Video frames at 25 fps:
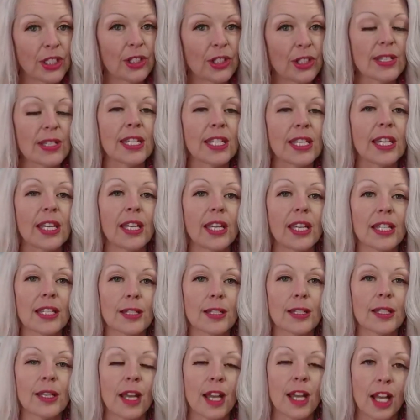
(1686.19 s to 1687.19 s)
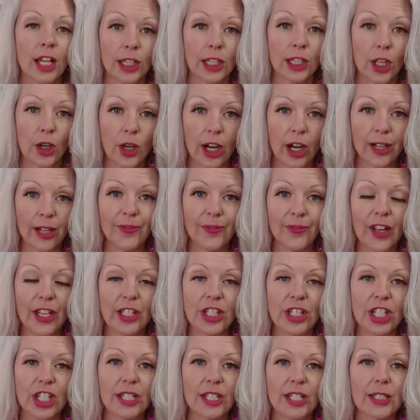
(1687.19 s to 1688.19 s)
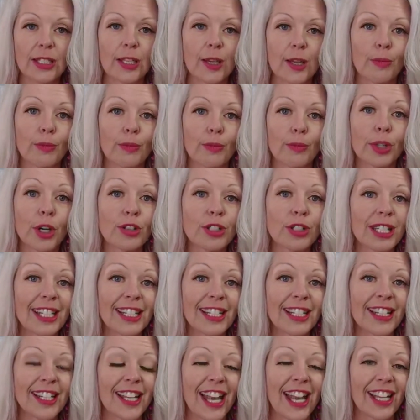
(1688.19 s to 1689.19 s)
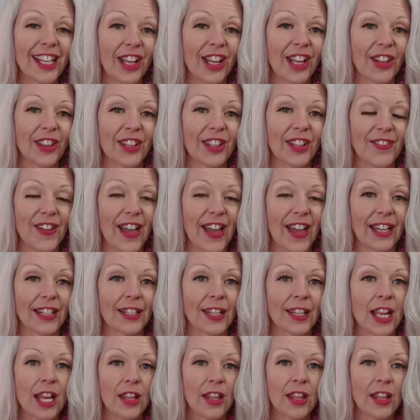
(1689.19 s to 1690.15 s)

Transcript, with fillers: you'll see it's low carb veggies, protein, and healthy fat.